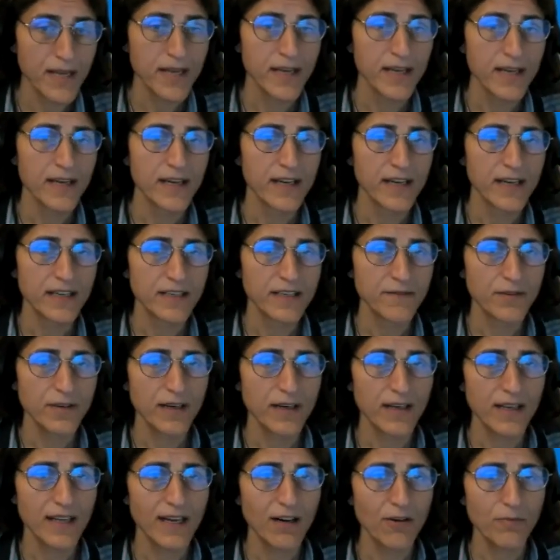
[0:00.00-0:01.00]
And if you
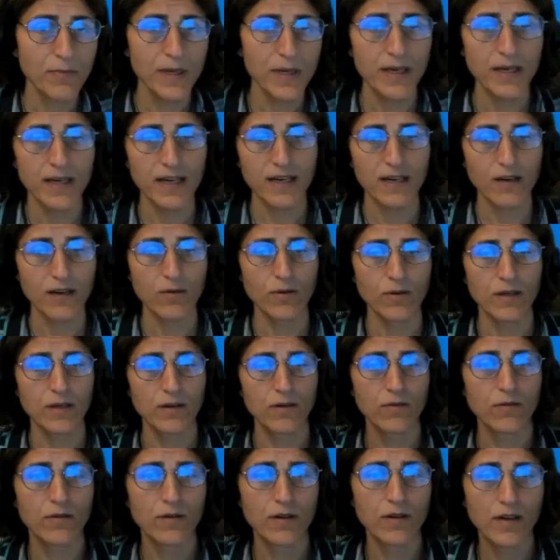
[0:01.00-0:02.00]
allow me, I
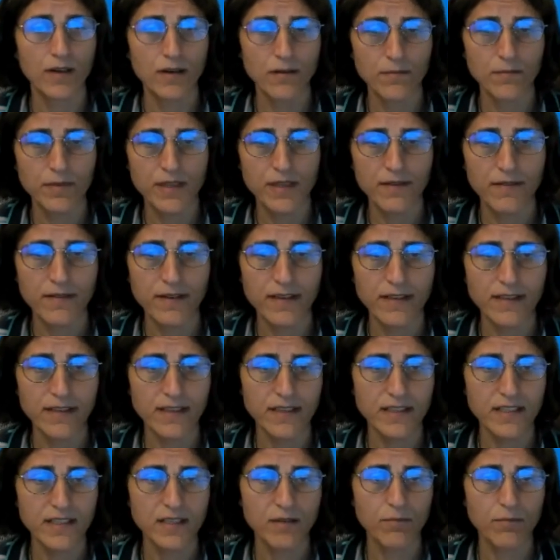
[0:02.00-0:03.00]
will uh, briefly
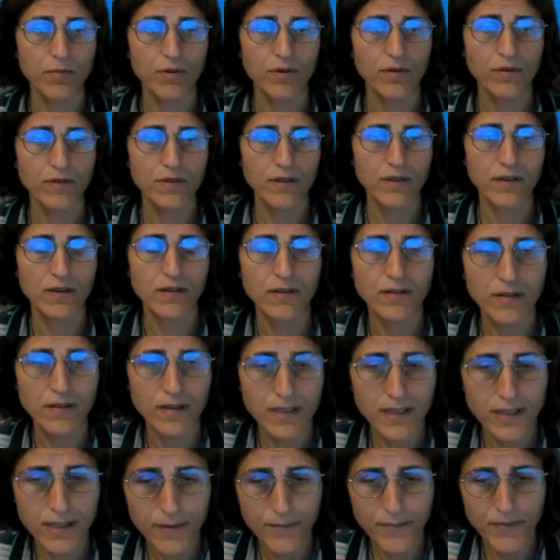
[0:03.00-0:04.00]
touch upon
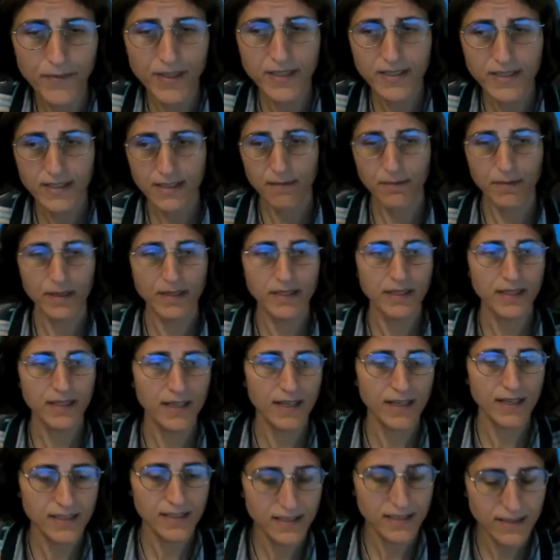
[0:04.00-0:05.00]
on the, these
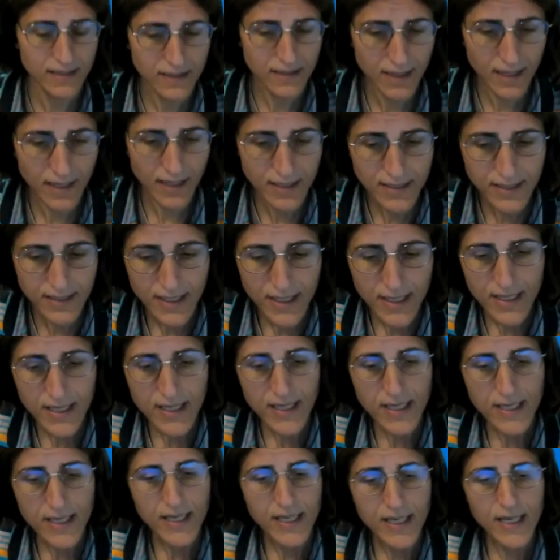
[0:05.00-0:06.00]
thematic action tracks.
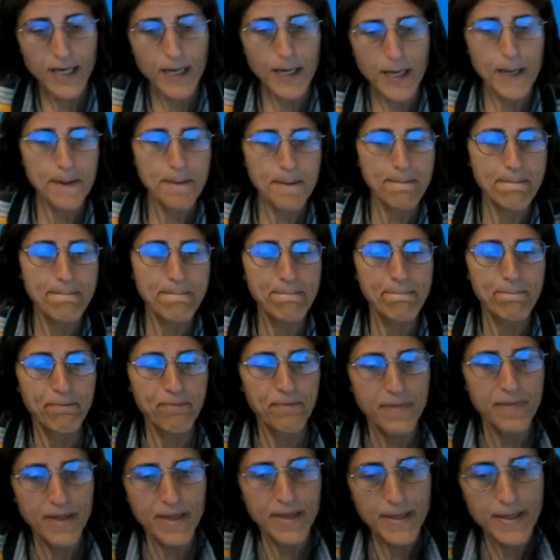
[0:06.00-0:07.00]
Um,
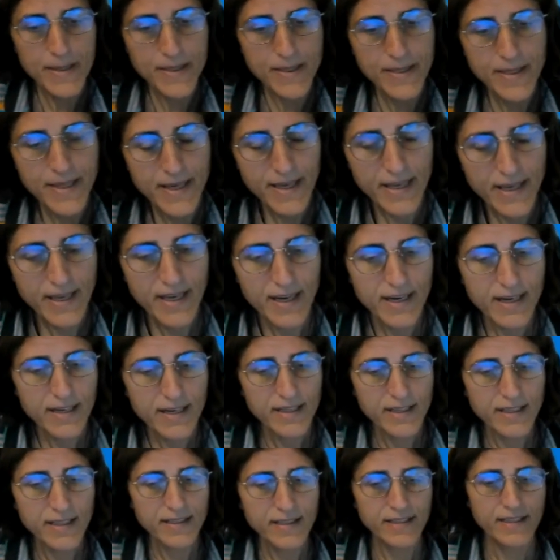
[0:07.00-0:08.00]
they are
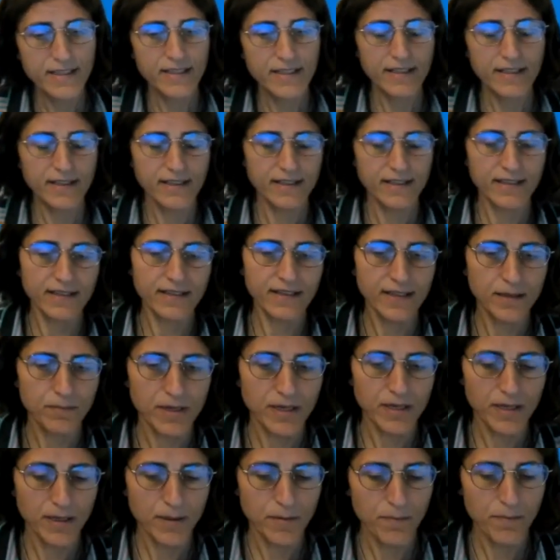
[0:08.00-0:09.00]
indeed um,
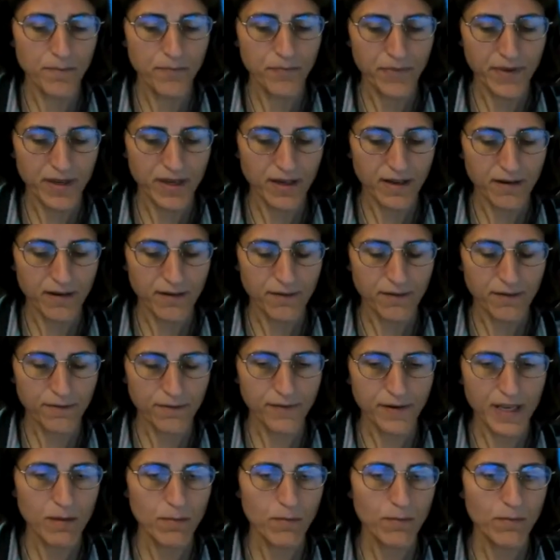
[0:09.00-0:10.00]
um uh,
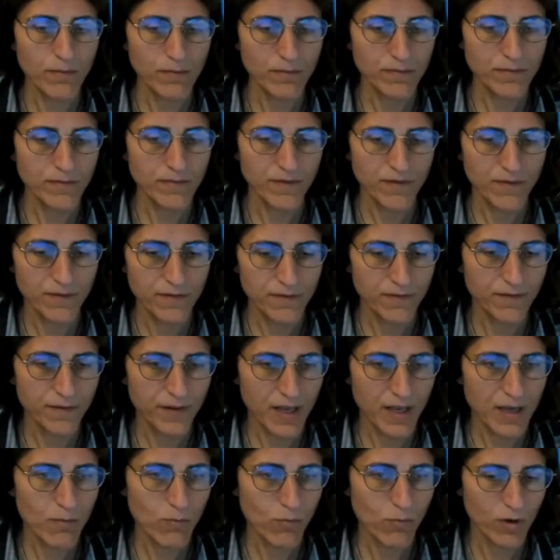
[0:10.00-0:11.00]
frame
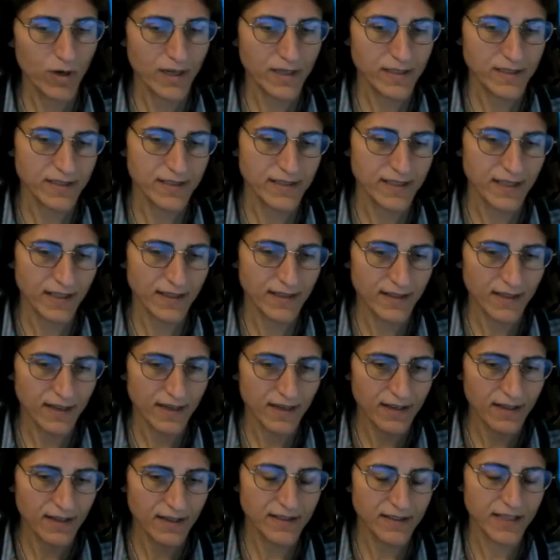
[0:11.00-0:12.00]
frameworks that
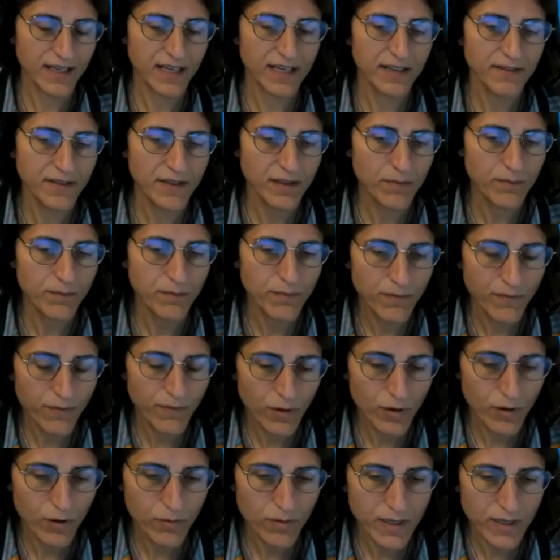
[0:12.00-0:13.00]
are driving
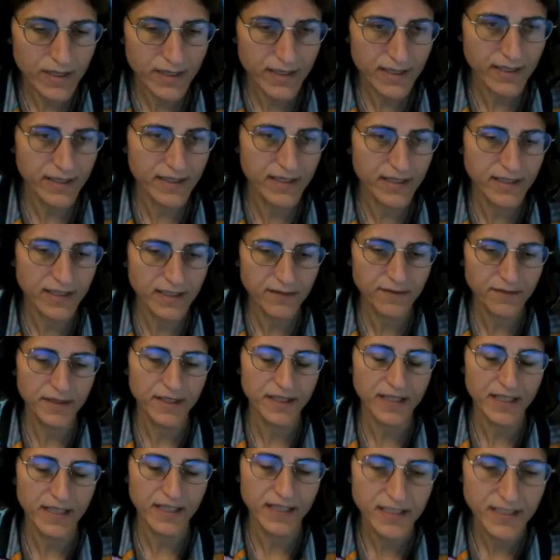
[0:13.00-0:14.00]
forward
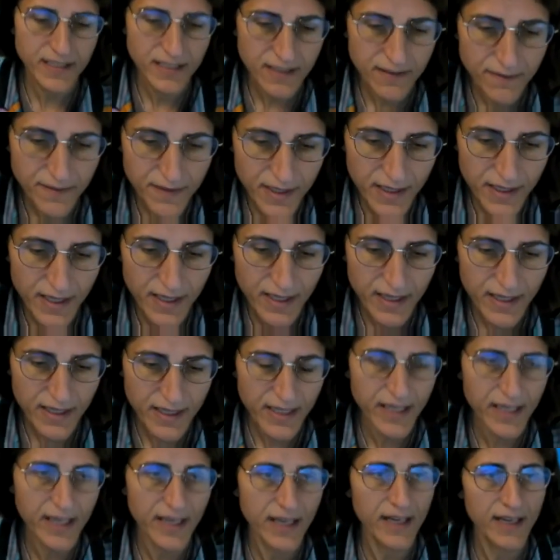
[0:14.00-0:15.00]
identification of
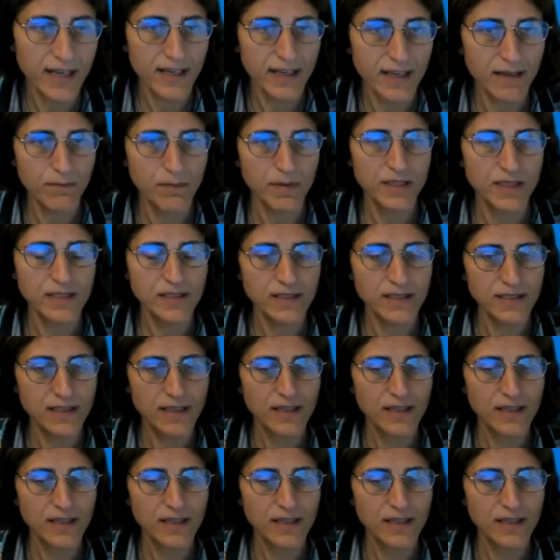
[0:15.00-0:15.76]
key elements